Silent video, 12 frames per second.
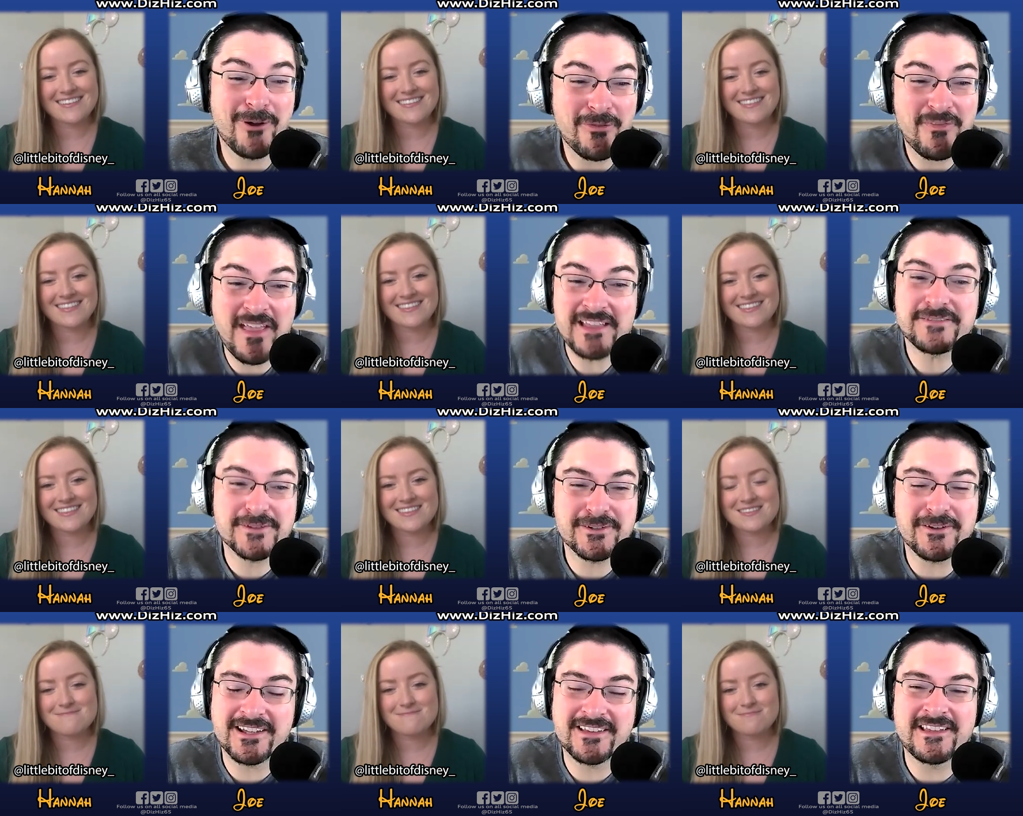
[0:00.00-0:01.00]
Speaker 1: Well, thanks for
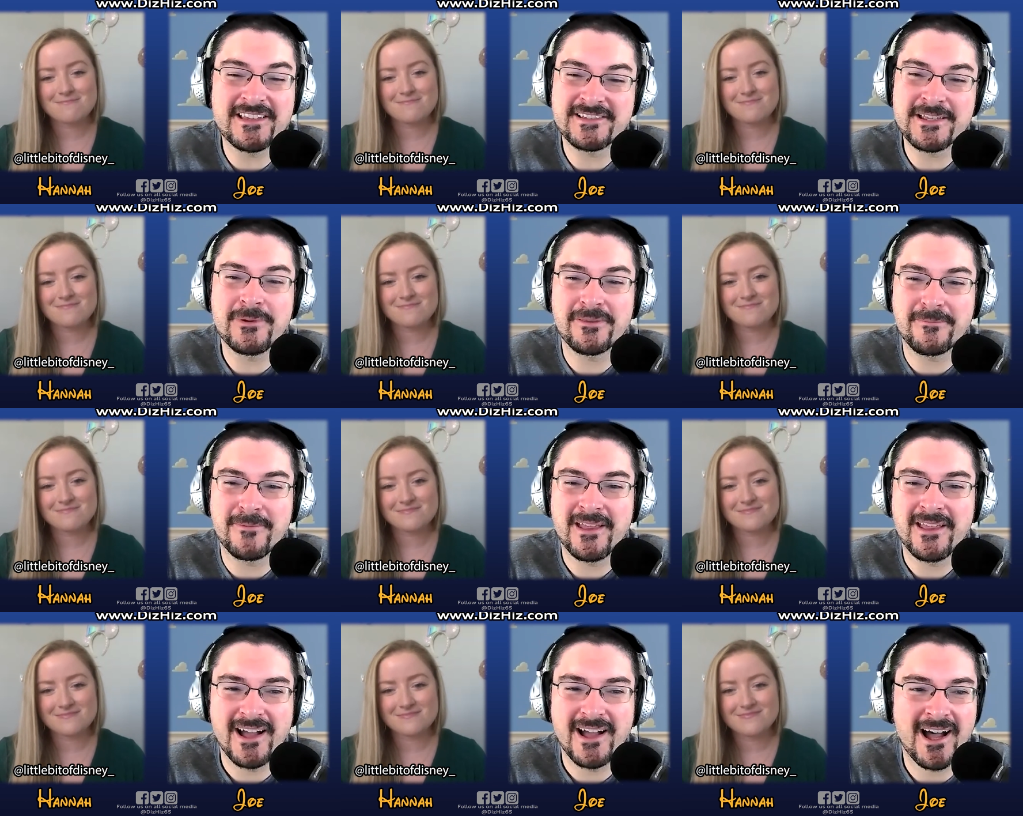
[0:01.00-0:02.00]
talking Disney with
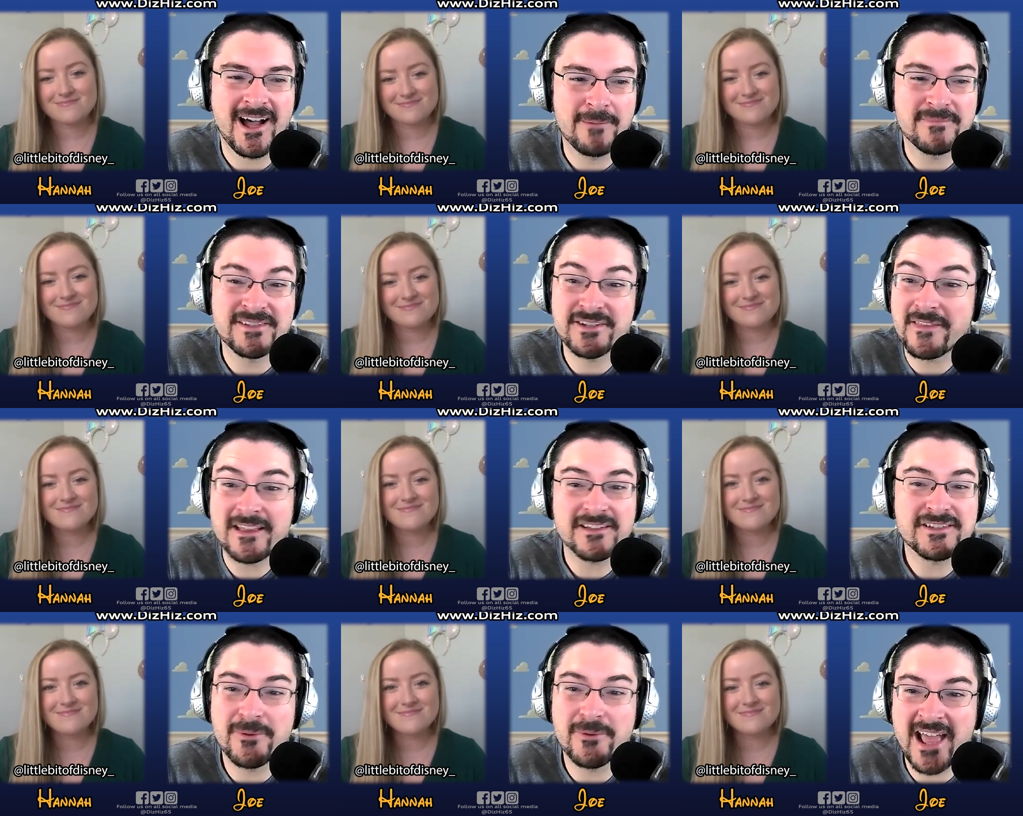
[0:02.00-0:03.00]
me. Um, is there anything
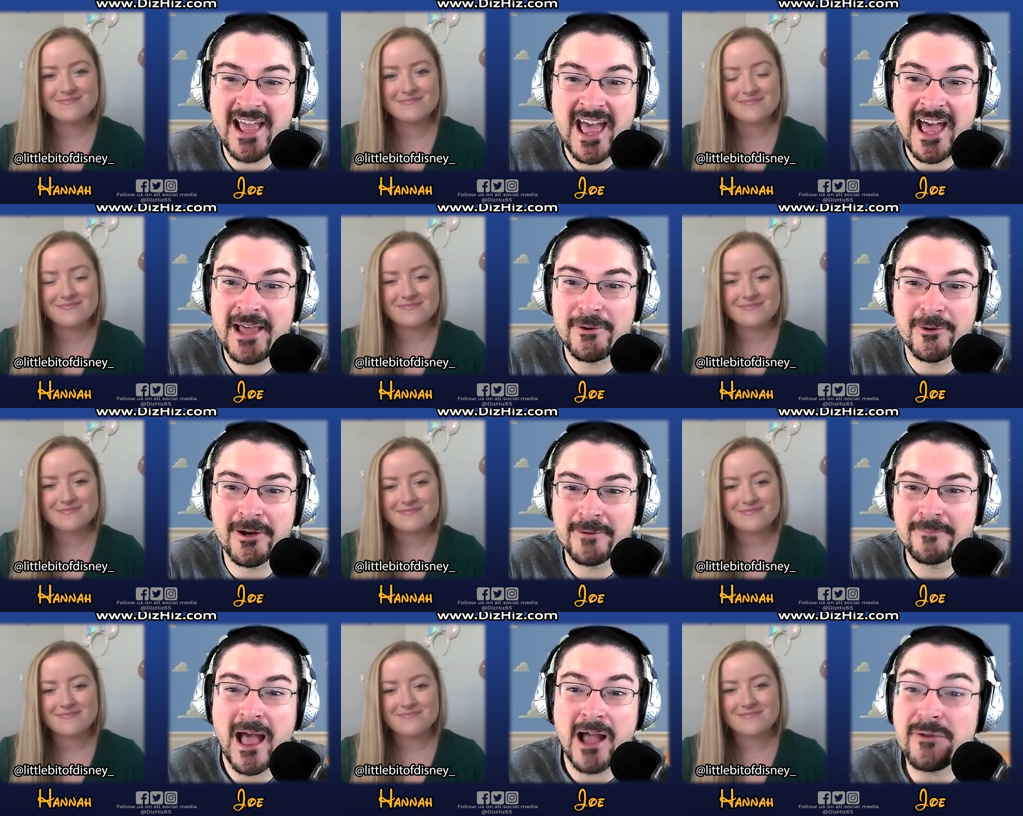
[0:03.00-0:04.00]
else you want to add,
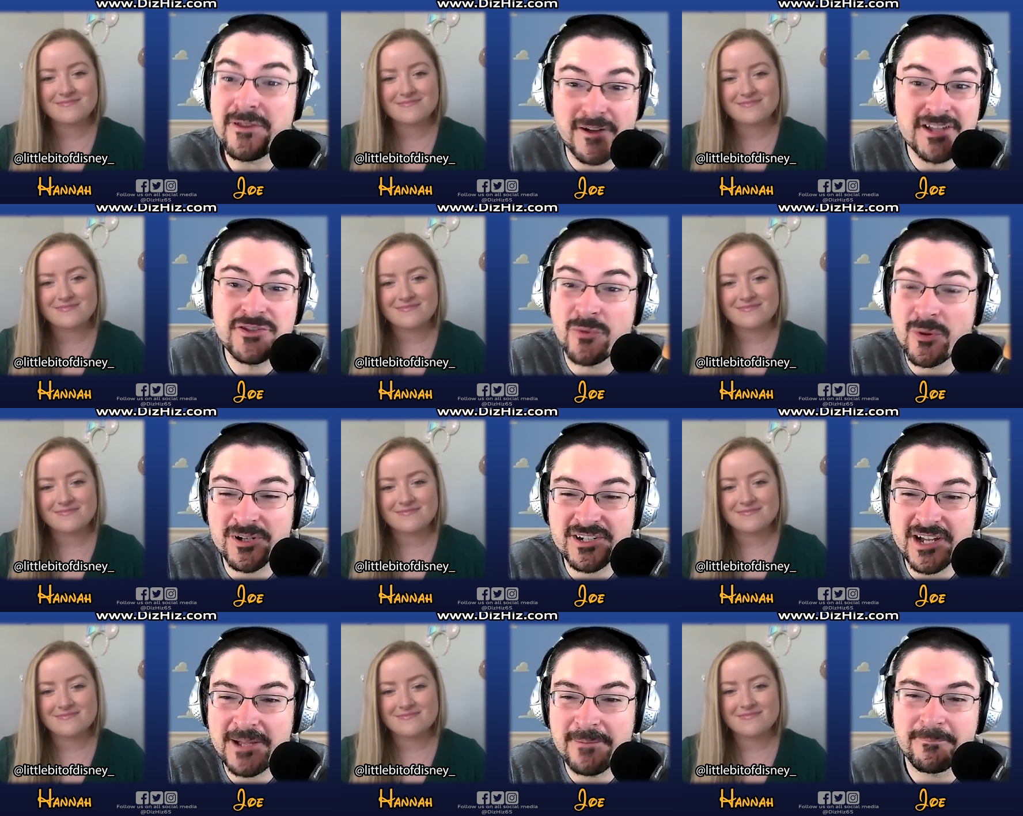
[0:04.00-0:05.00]
or how can we find you one more
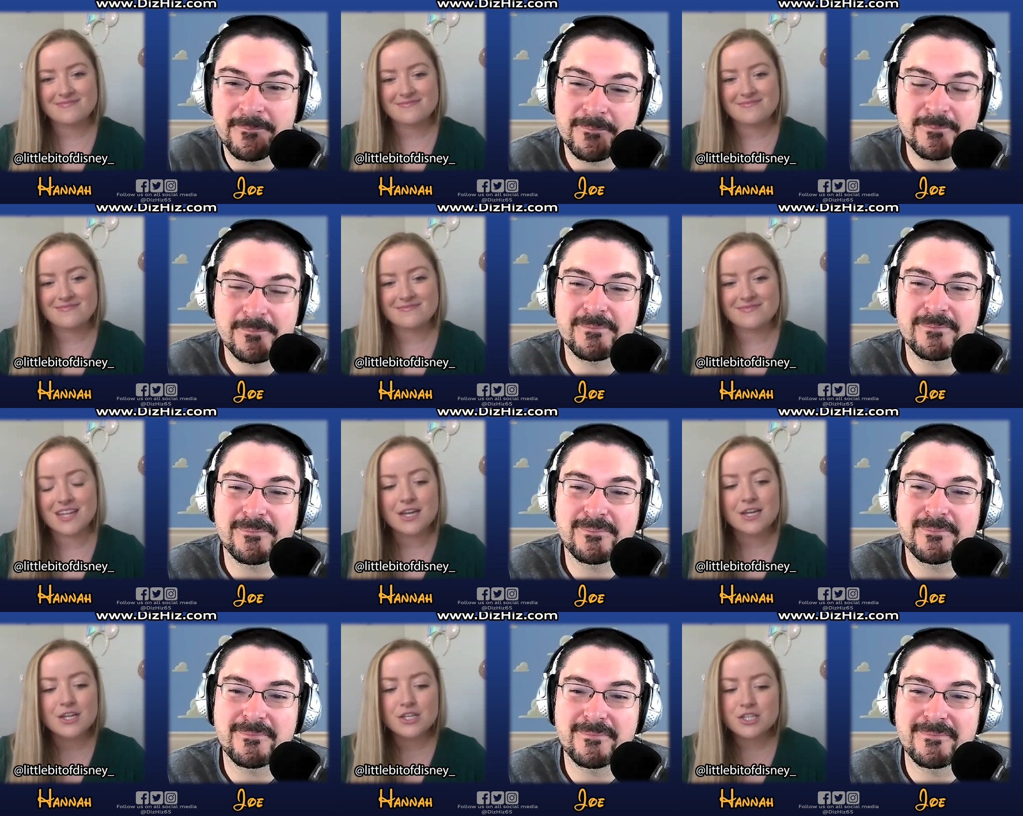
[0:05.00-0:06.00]
time?
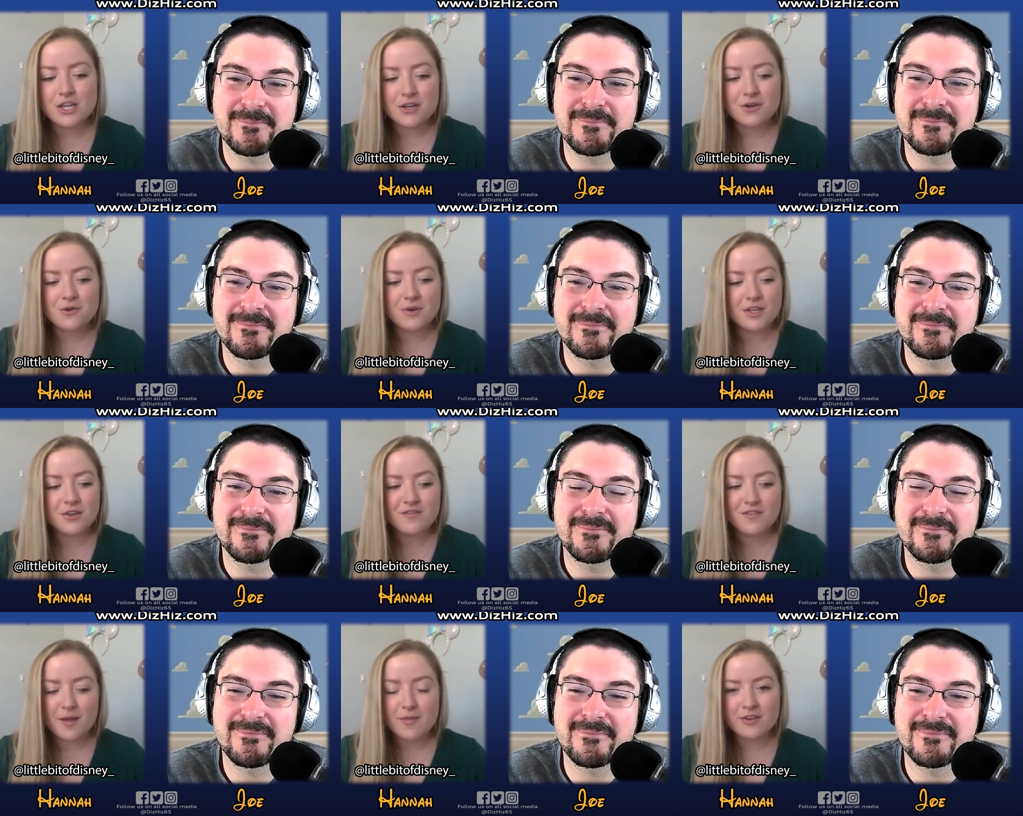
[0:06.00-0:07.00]
Speaker 2: So you can
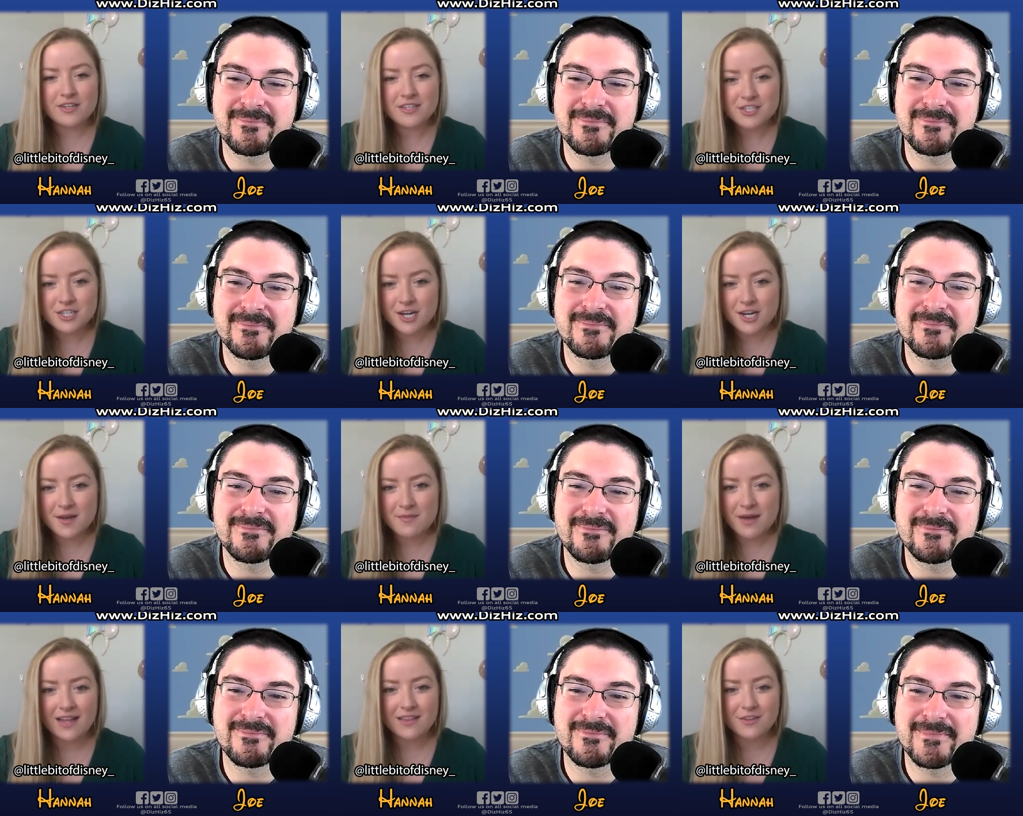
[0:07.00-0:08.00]
find me on Instagram
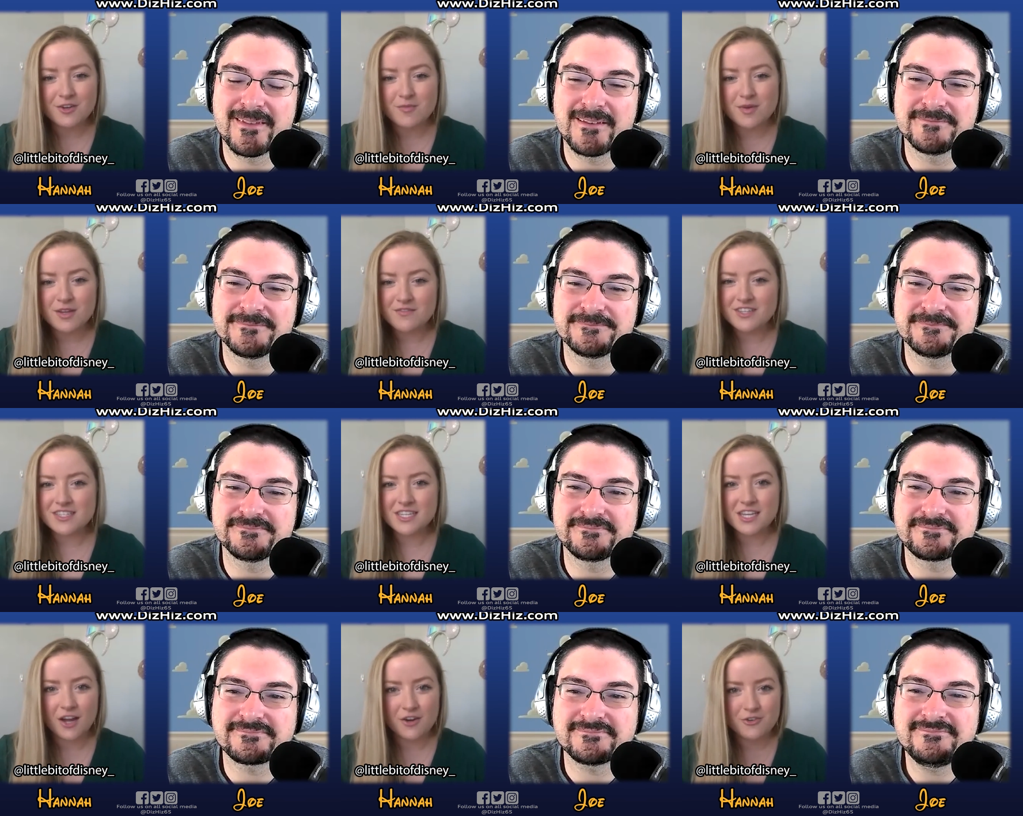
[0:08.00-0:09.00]
at little bit of
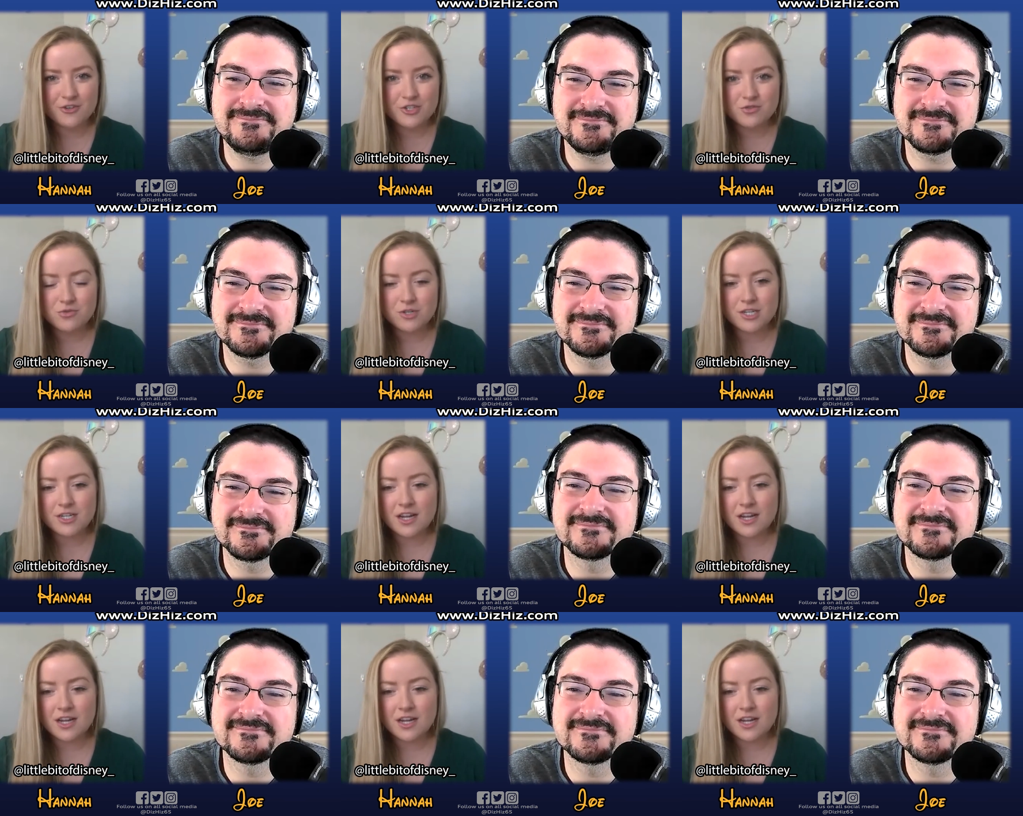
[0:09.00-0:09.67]
Disney underscore.